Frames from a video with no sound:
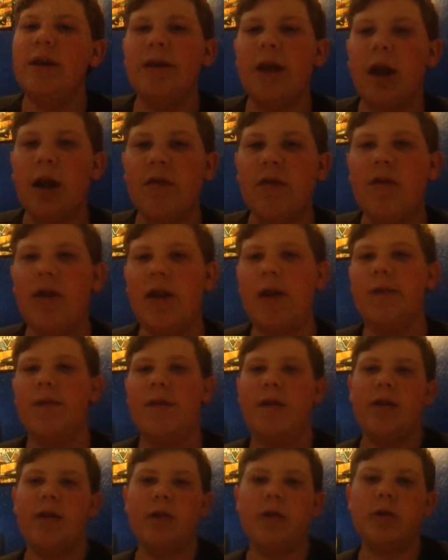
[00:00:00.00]
Not a fan of the
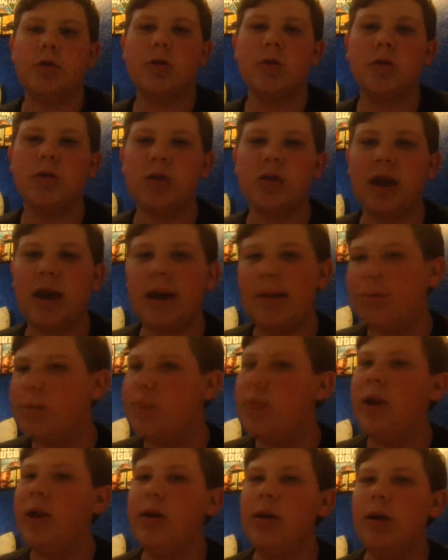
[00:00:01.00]
Elder Scrolls games,
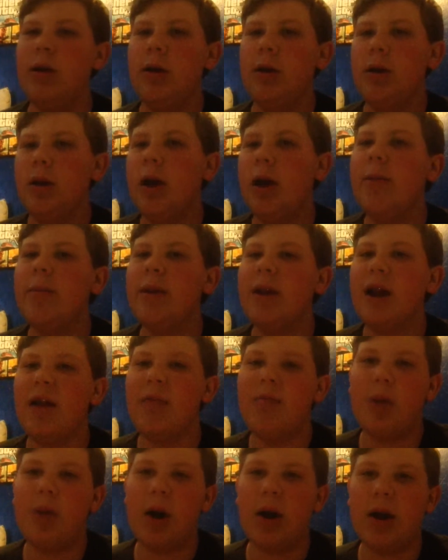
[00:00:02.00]
but I mean, I
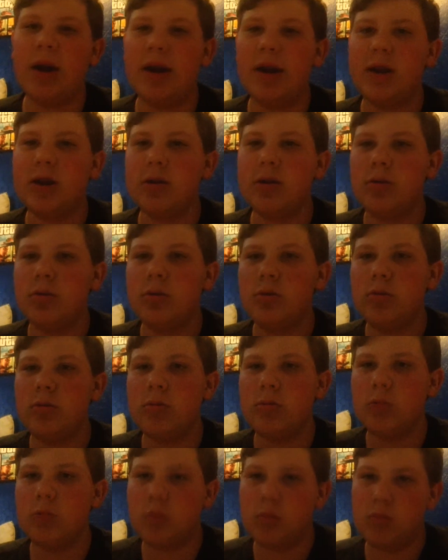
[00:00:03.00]
bought it,
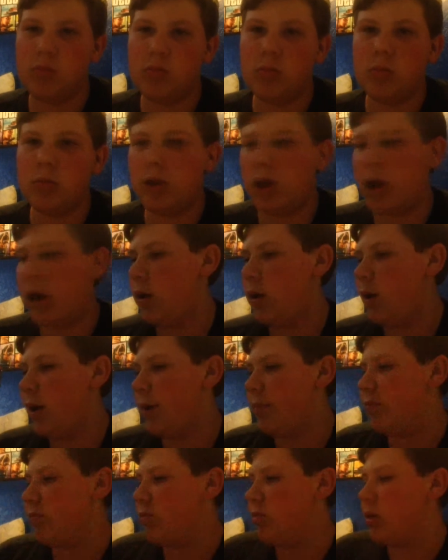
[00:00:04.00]
so
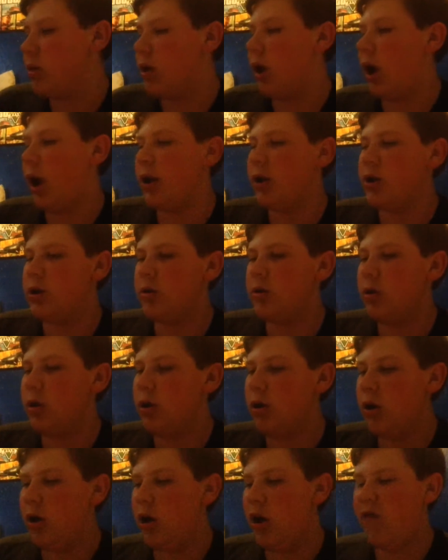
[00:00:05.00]
I'm not
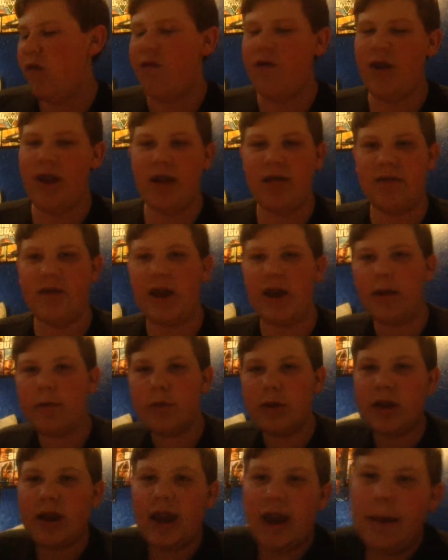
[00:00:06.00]
a fan of getting
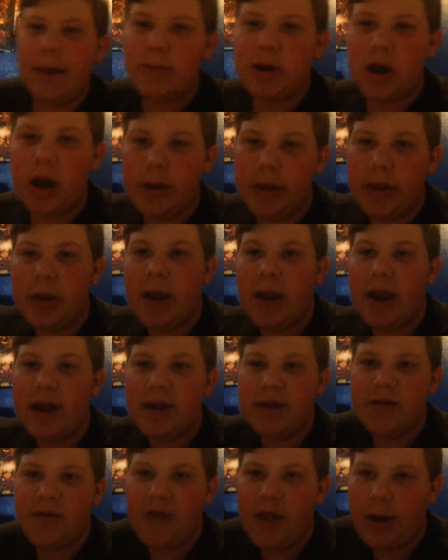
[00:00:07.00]
rid of games
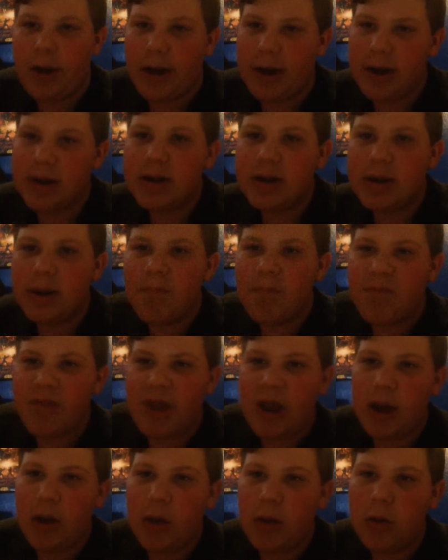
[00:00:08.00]
unless there is
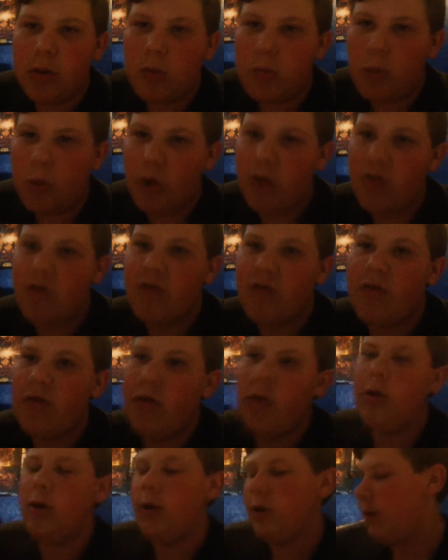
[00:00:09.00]
something worth
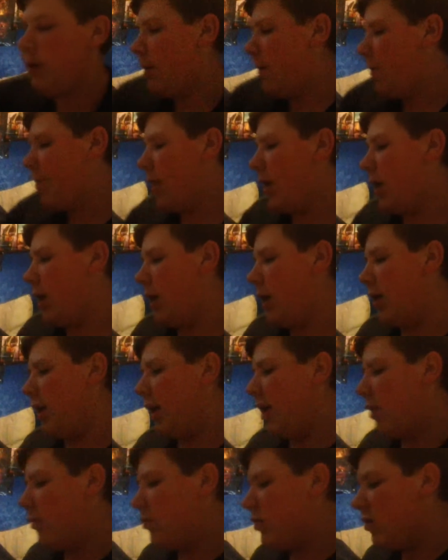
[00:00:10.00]

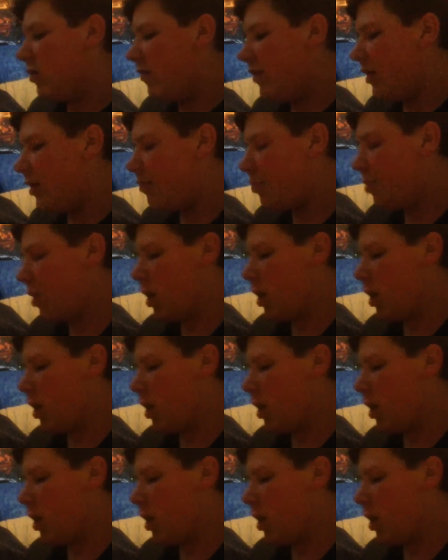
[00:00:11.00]
getting rid of it.